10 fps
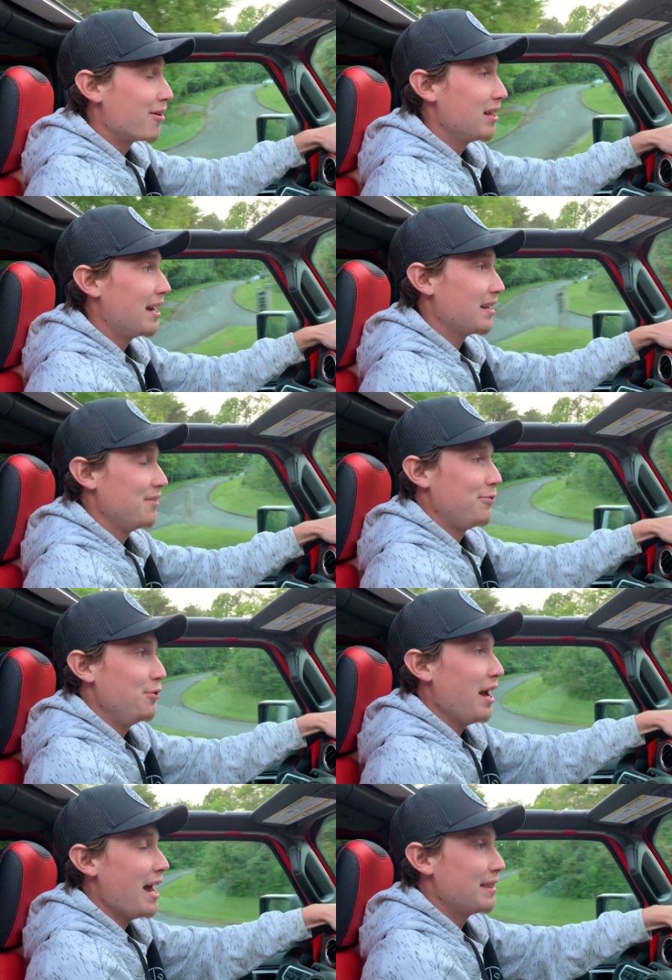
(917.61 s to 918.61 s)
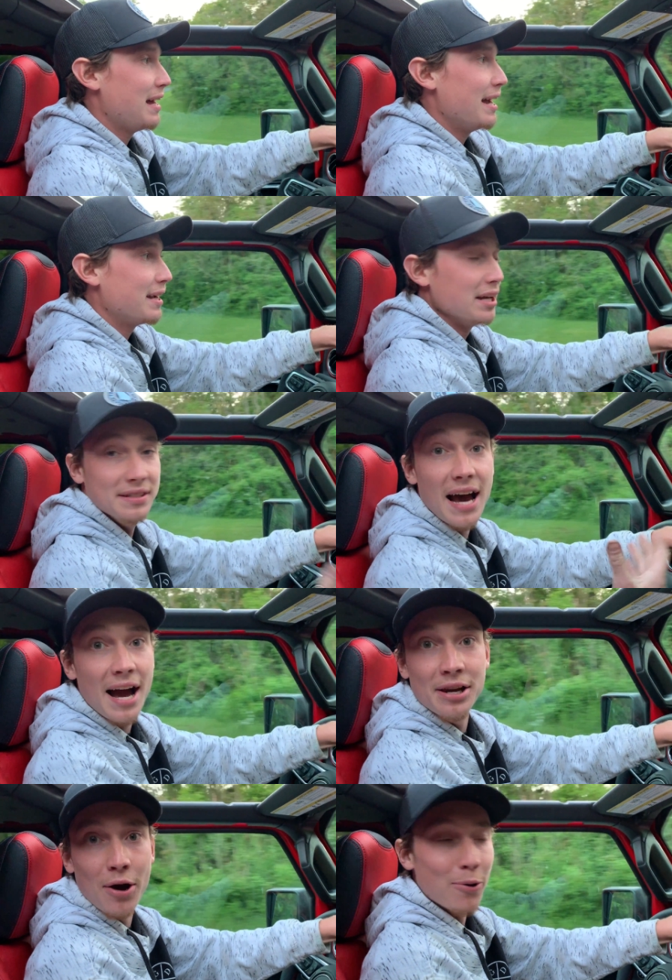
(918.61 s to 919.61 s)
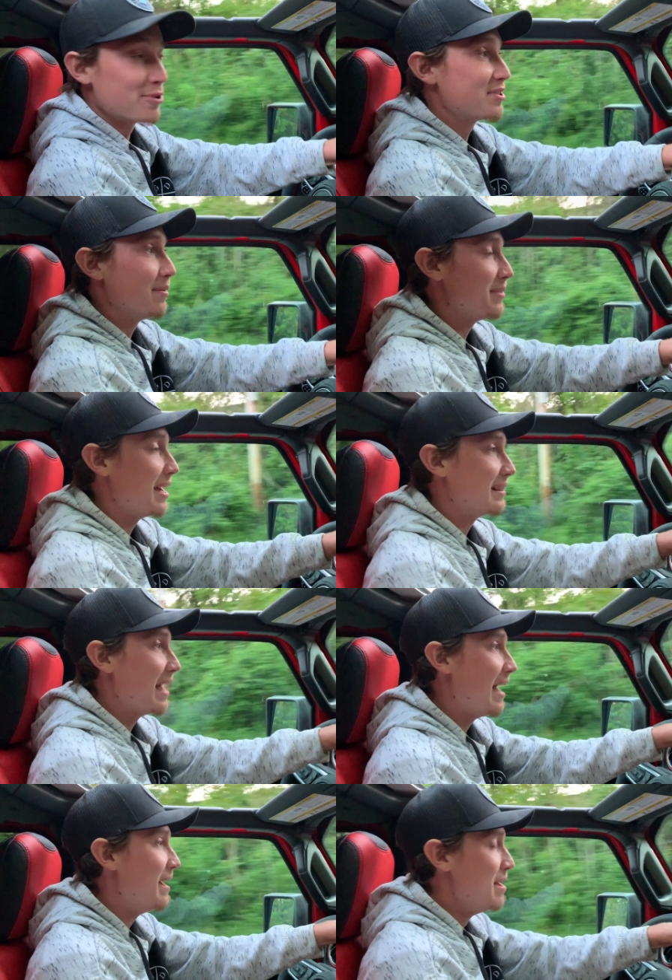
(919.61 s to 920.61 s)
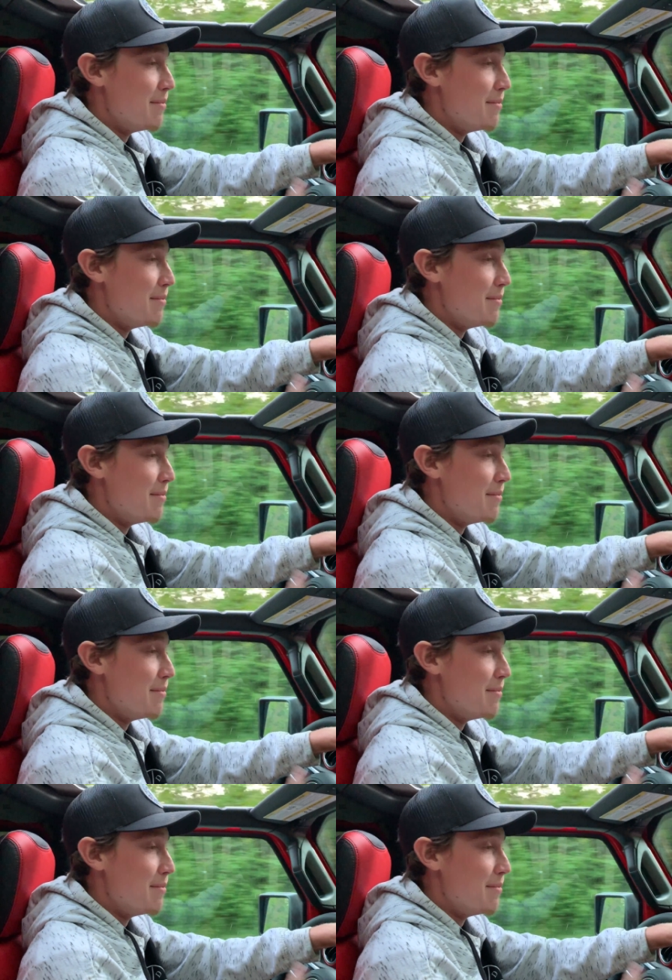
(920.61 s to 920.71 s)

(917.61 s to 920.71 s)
like if you had like a dyno or something like that.